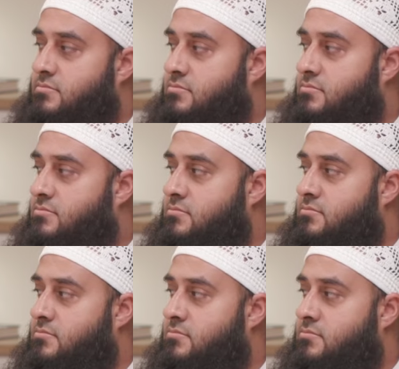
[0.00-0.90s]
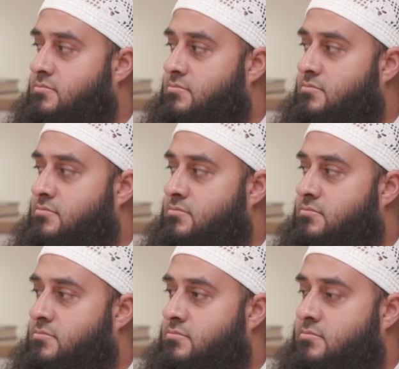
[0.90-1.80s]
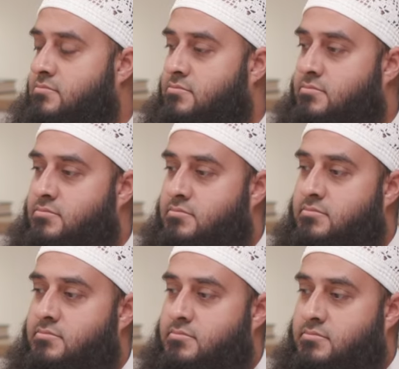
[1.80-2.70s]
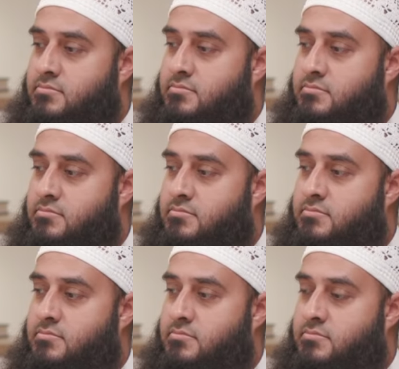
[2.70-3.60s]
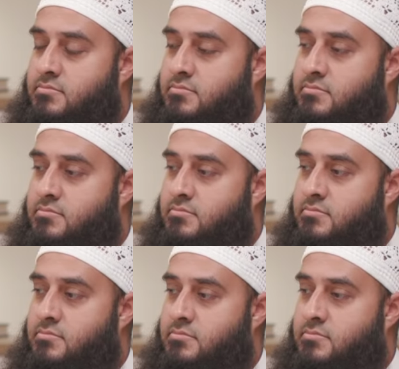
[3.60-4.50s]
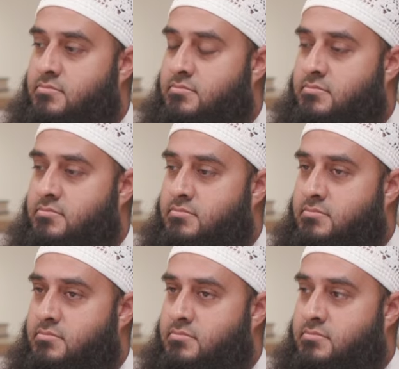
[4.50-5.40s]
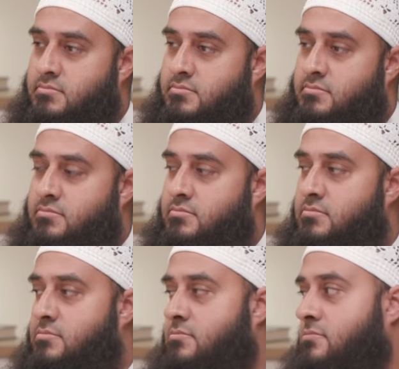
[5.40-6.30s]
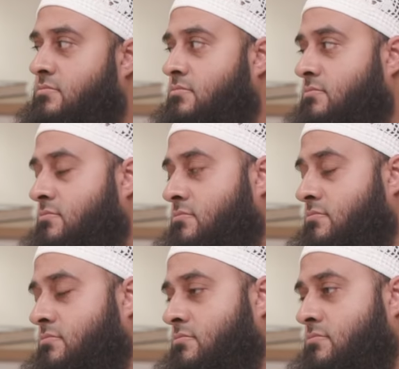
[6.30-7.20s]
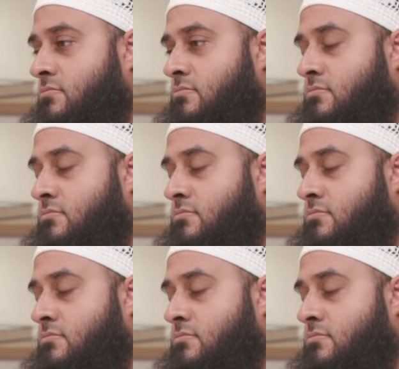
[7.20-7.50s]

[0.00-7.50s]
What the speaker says: No words are spoken by the person on screen.